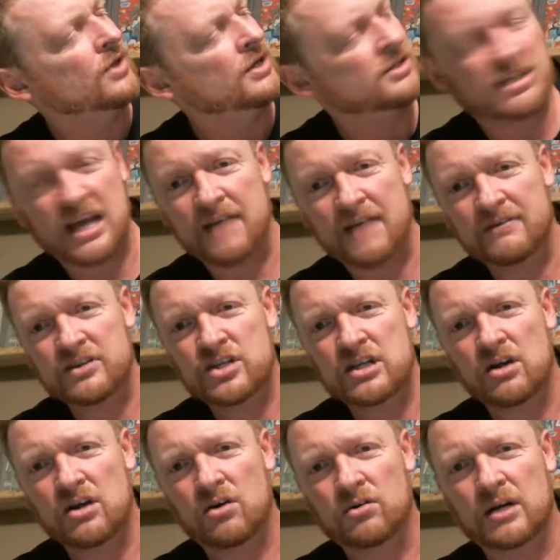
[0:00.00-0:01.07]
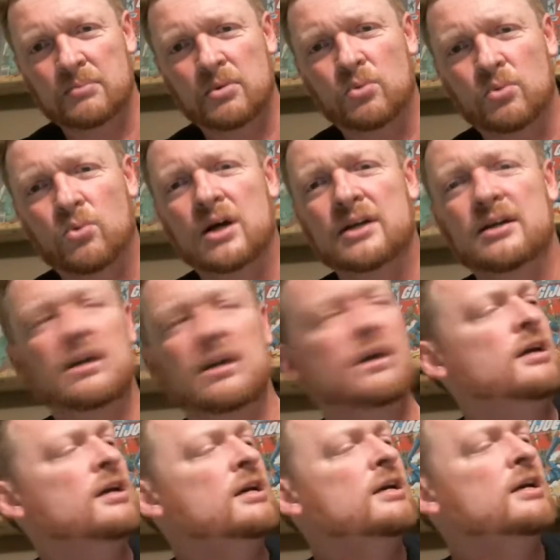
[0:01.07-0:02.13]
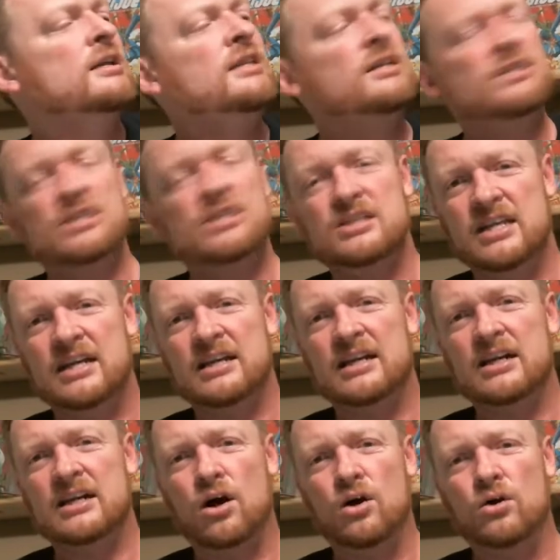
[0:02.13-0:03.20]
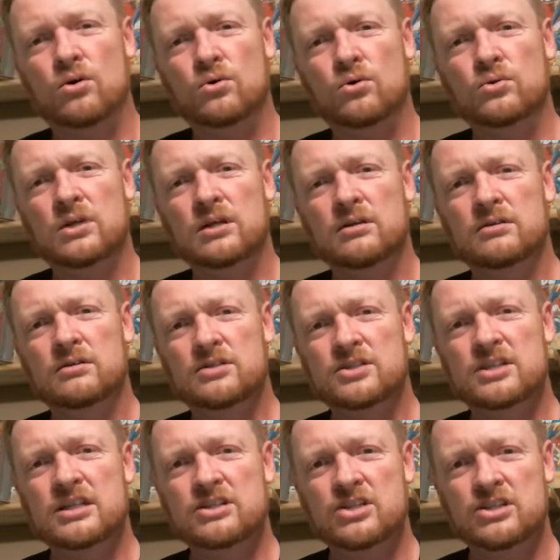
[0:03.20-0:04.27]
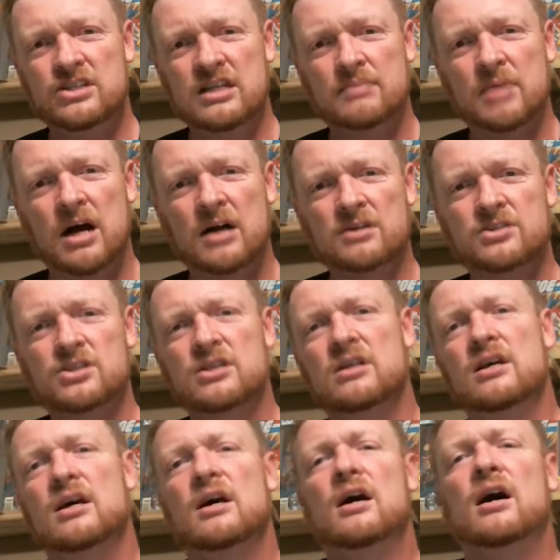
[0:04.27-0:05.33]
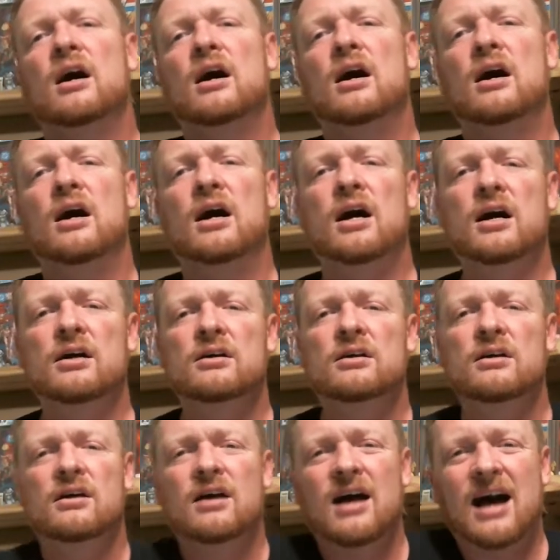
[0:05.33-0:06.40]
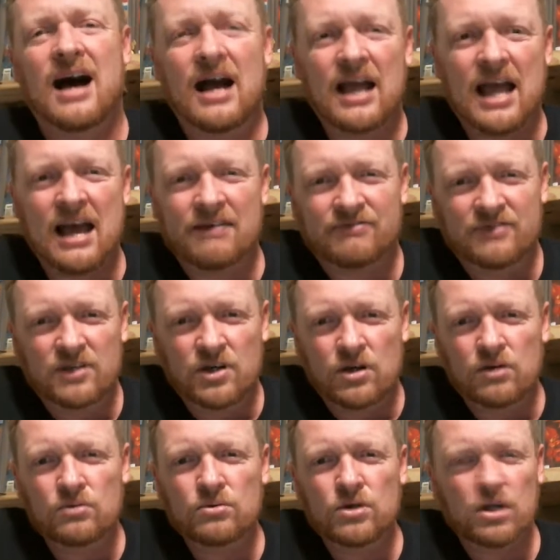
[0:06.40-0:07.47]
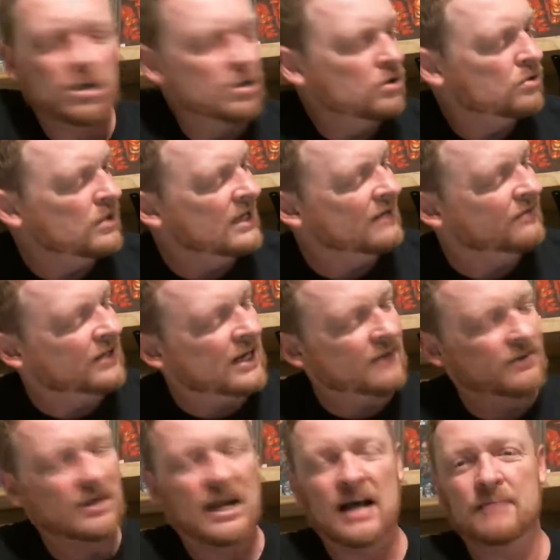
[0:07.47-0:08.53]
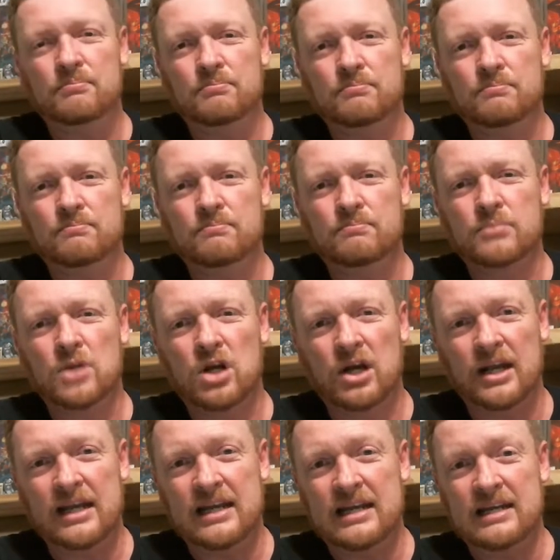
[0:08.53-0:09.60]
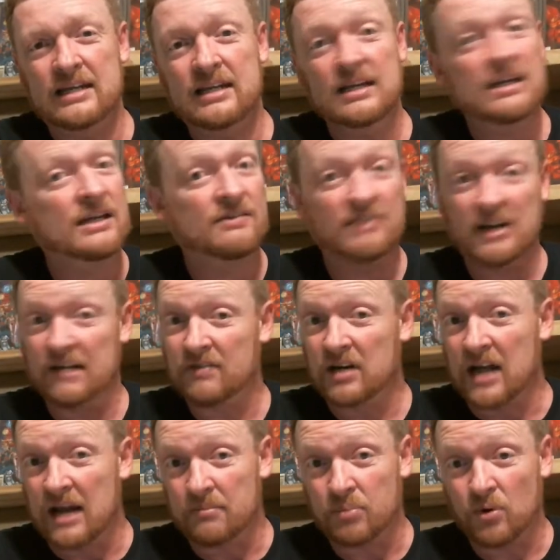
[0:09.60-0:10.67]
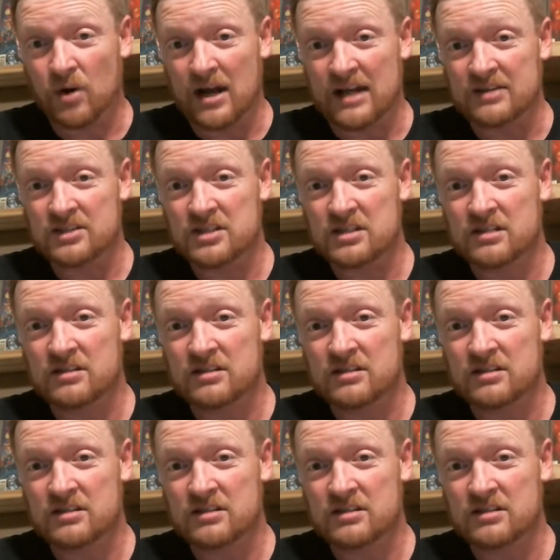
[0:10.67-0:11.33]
Savage She-Hulk #1. This is in an old CGC box. I have no clue if it ever got cleaned, if it ever got pressed.